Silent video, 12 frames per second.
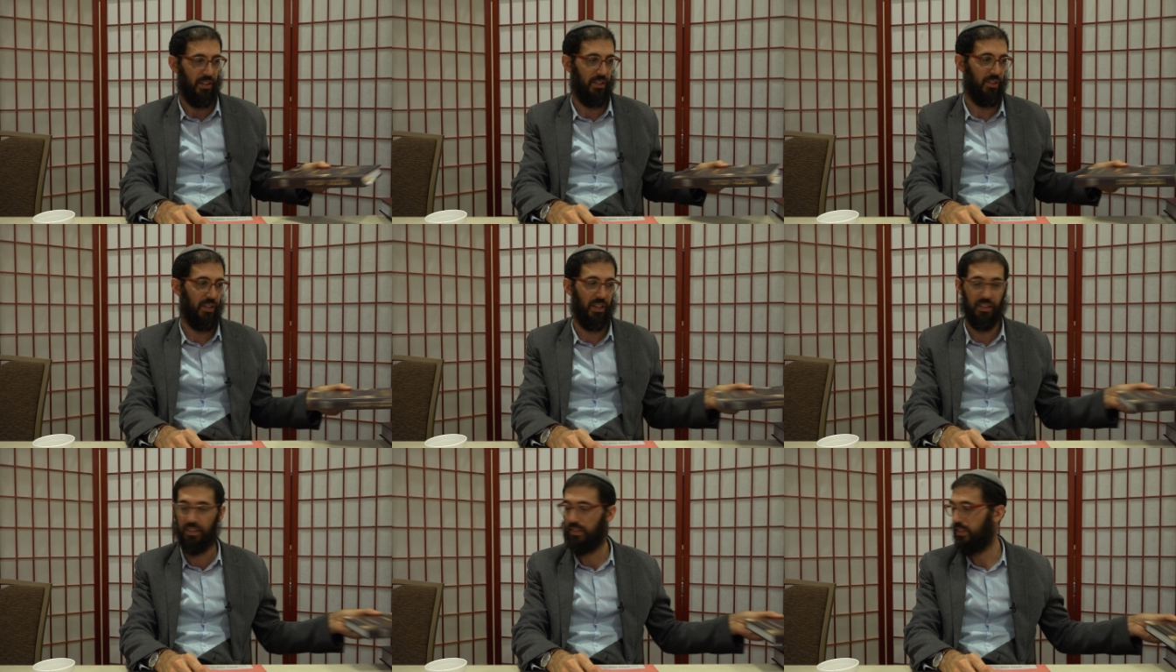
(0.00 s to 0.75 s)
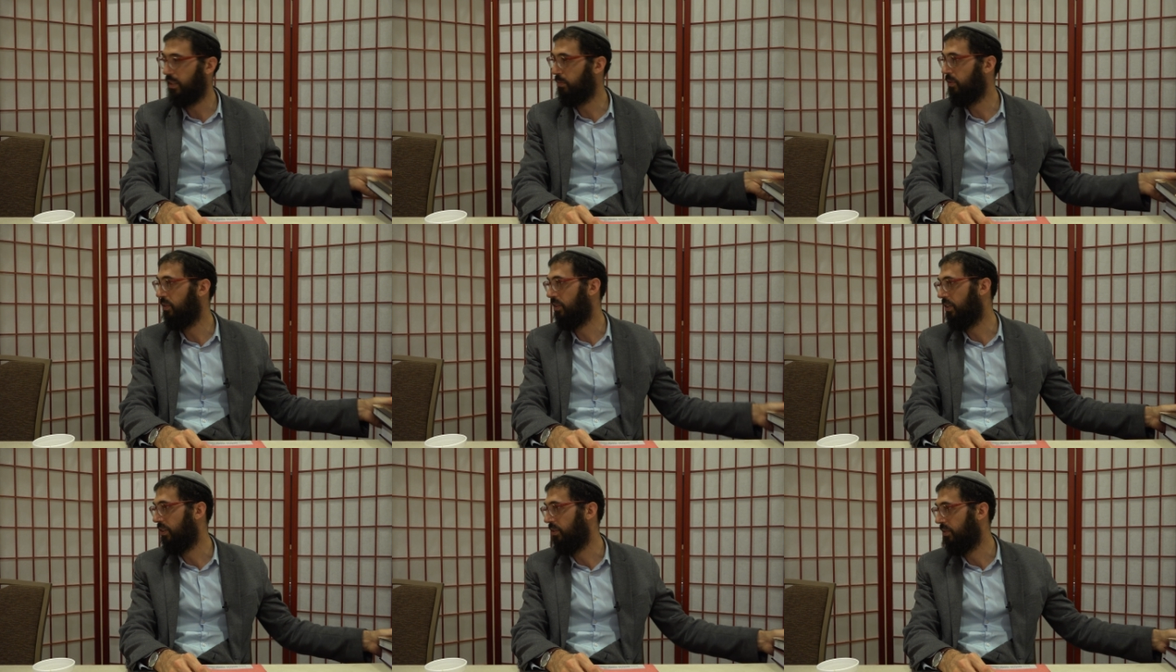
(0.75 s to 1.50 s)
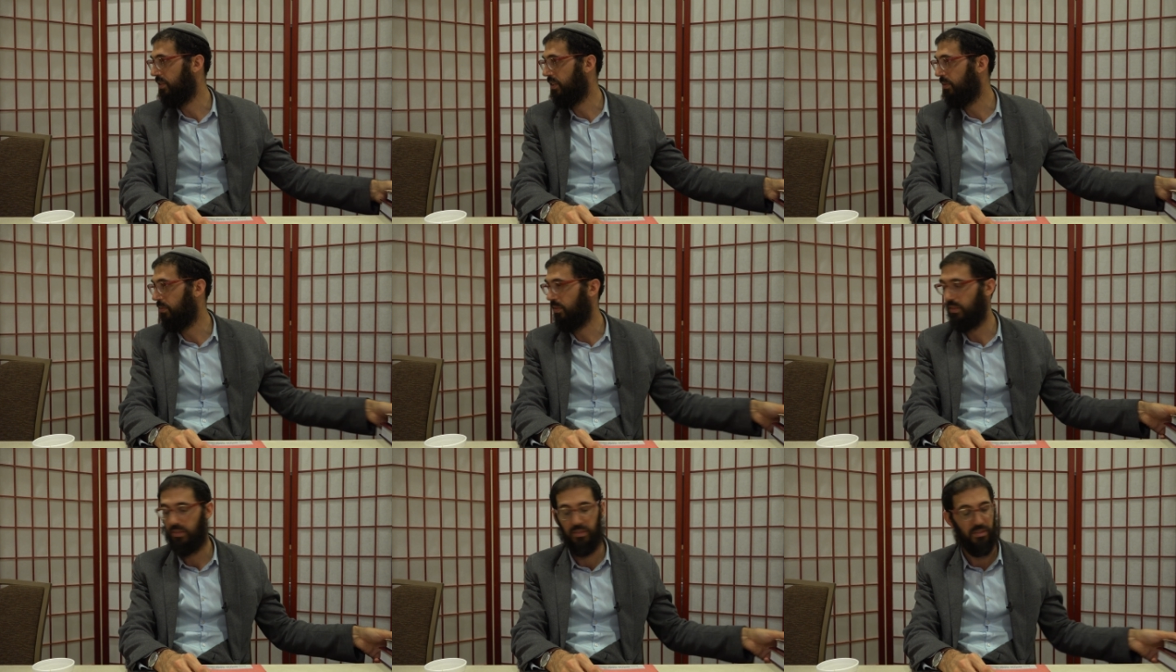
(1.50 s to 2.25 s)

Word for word: You get the zimun, you can do a zimun.